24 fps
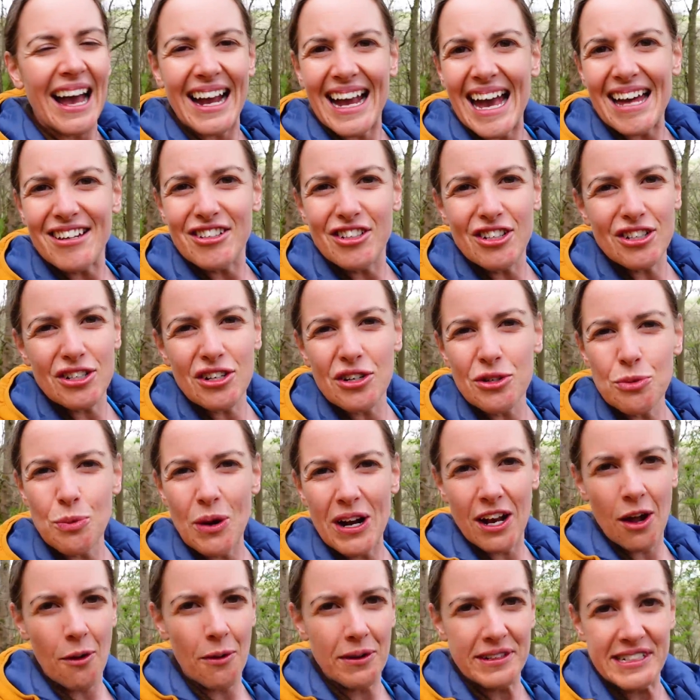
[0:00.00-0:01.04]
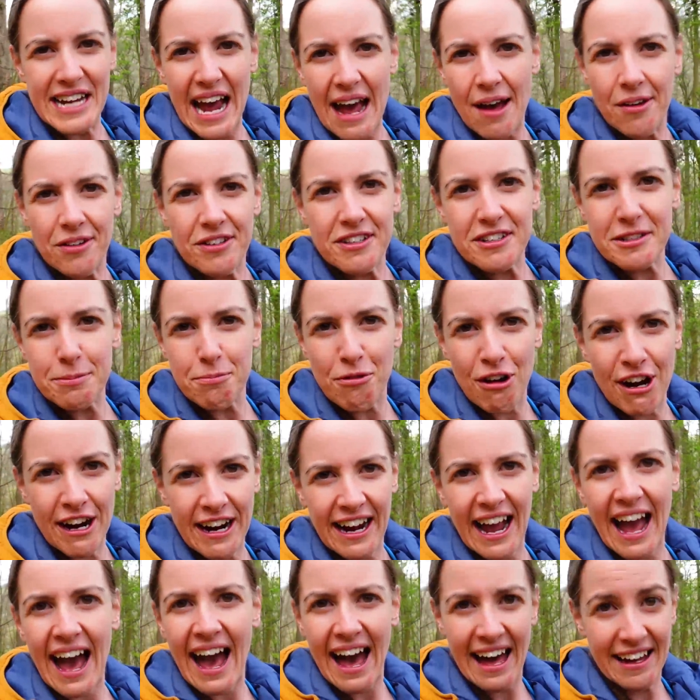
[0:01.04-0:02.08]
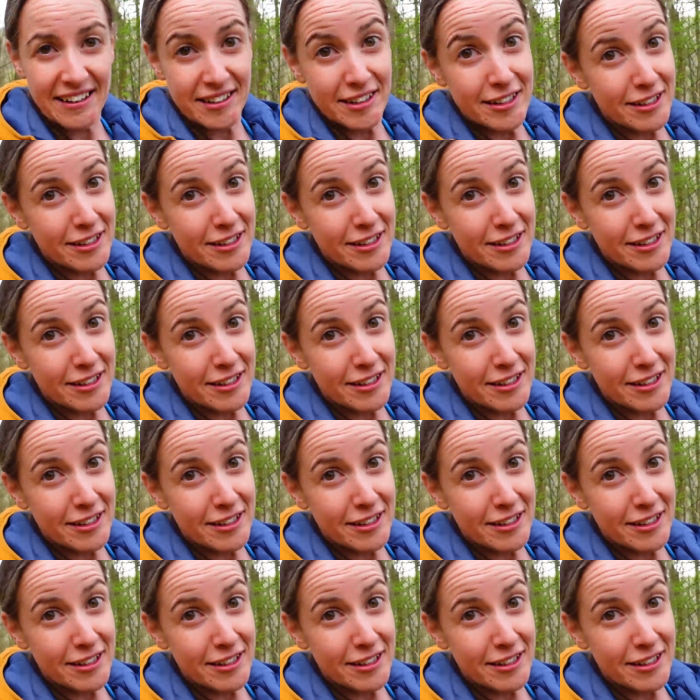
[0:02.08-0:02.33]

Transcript: I guess just because we're lower down, spring has